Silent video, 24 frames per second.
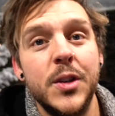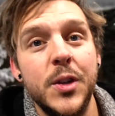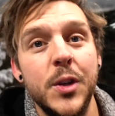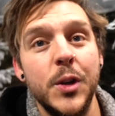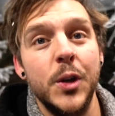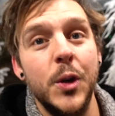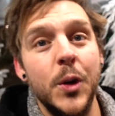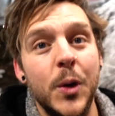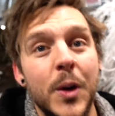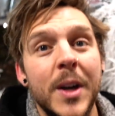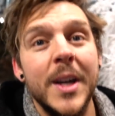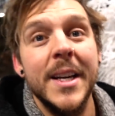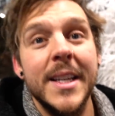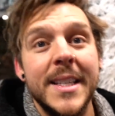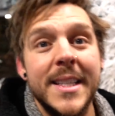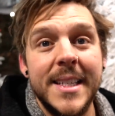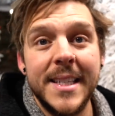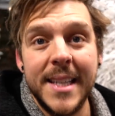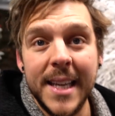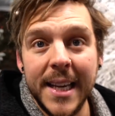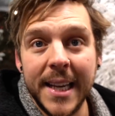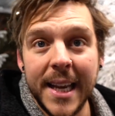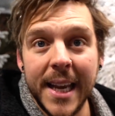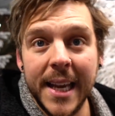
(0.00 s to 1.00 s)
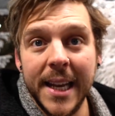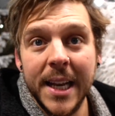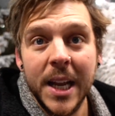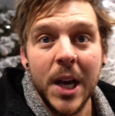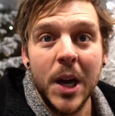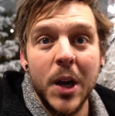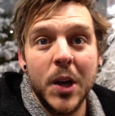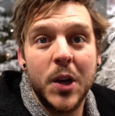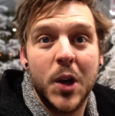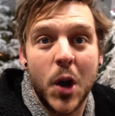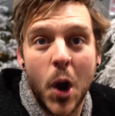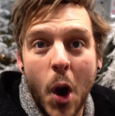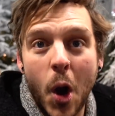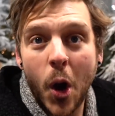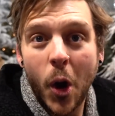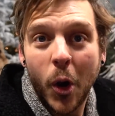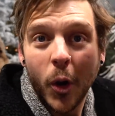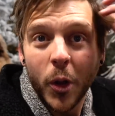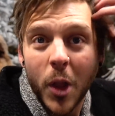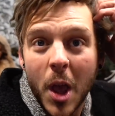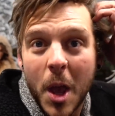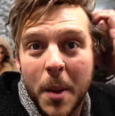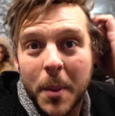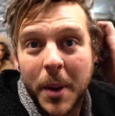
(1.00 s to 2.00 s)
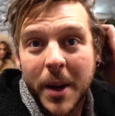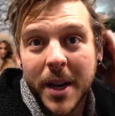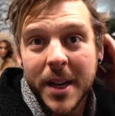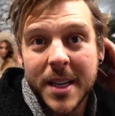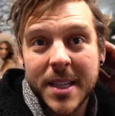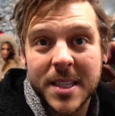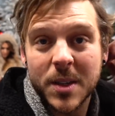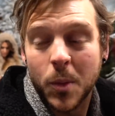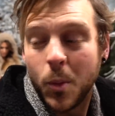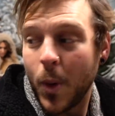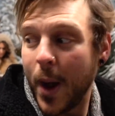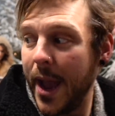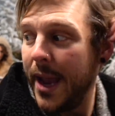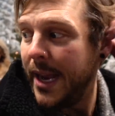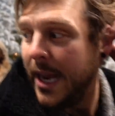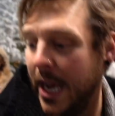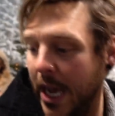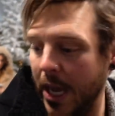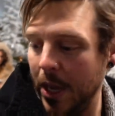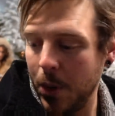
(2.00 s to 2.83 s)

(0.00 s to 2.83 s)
too stinking cold, but it is a white